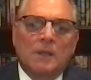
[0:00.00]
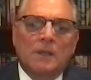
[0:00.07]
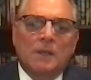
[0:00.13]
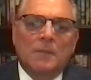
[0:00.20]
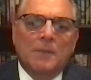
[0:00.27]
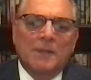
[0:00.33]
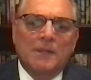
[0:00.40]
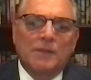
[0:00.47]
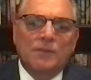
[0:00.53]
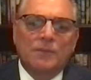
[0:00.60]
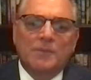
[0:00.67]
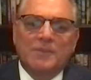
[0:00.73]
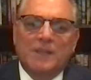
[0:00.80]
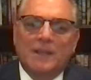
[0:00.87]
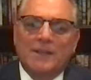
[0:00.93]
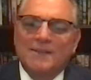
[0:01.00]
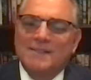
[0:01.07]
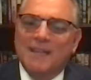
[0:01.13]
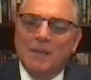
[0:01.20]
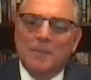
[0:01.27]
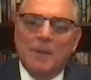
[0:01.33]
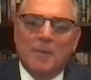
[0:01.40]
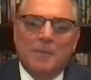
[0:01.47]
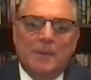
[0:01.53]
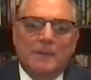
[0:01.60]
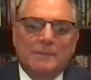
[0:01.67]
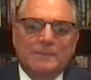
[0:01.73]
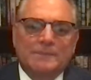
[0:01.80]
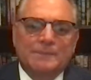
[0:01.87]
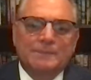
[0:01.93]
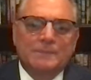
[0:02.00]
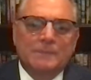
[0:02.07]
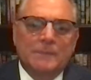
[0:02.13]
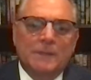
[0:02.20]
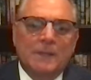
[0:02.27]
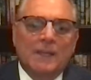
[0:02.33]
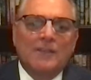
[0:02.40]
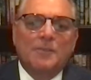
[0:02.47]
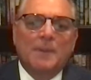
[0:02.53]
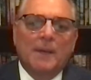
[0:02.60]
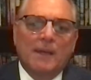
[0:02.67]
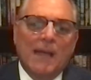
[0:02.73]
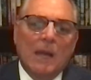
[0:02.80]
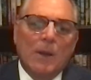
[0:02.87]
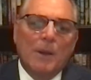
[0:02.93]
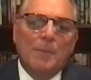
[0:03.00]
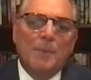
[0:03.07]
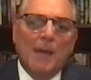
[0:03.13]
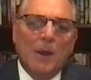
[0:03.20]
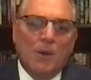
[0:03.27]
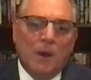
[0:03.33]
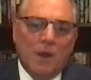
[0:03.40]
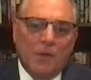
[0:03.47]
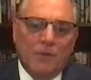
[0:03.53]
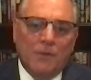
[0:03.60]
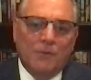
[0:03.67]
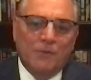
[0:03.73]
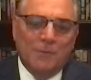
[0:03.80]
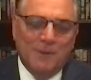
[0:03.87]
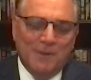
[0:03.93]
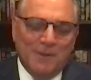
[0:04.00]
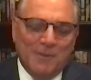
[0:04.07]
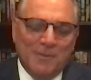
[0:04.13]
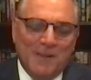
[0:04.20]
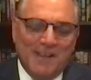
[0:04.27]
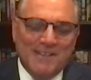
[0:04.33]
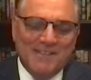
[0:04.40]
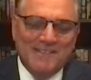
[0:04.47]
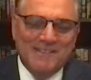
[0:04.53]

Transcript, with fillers: My leadership style is not about me. It's about how I empower others to be their best.